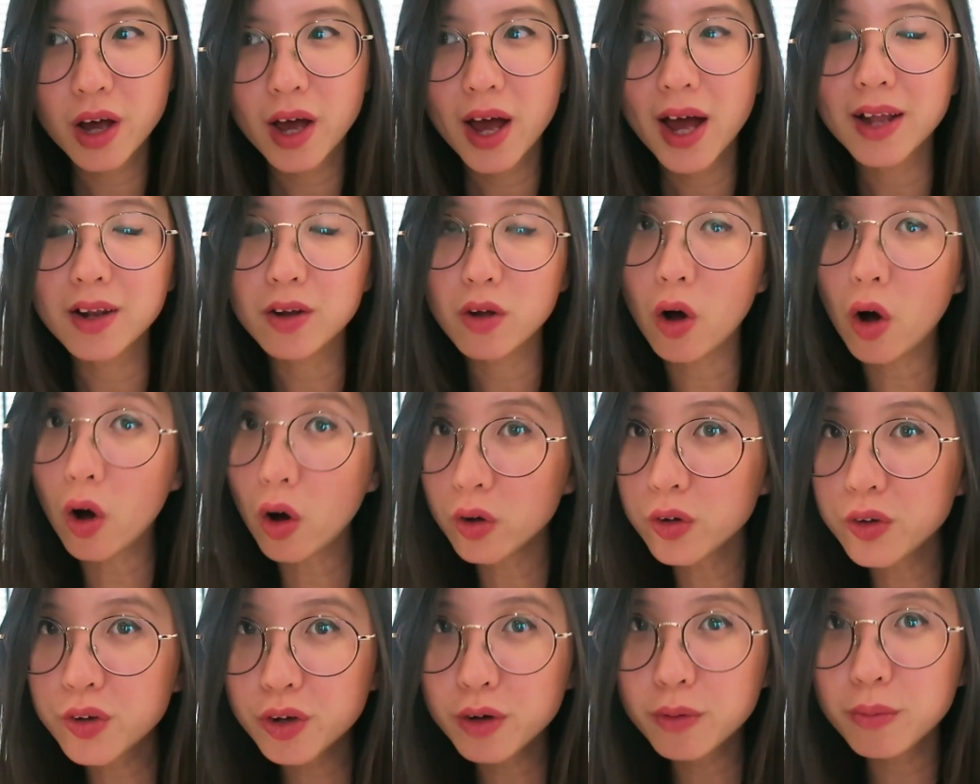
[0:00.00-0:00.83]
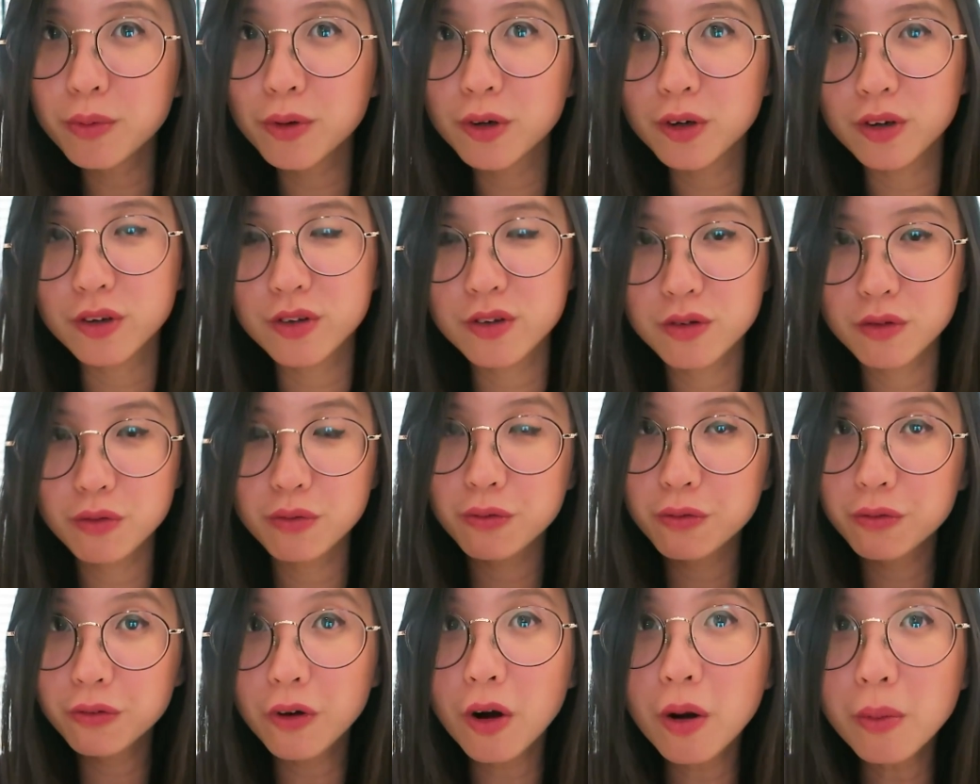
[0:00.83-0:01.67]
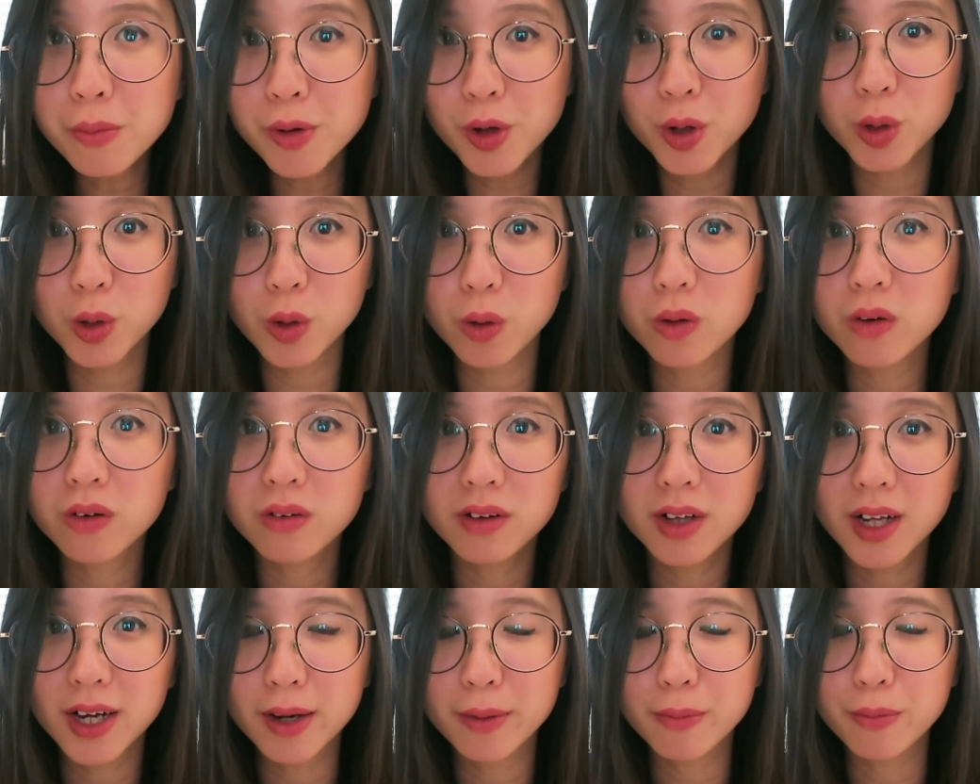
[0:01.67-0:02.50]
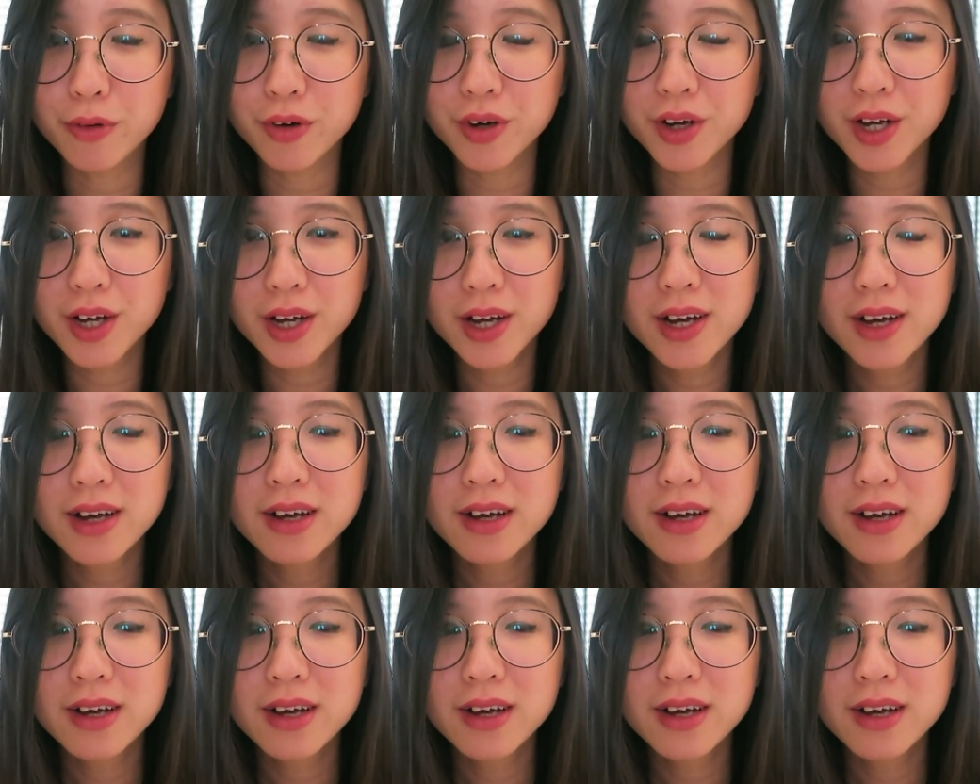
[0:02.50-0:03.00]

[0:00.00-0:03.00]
and audiobooks from your local library.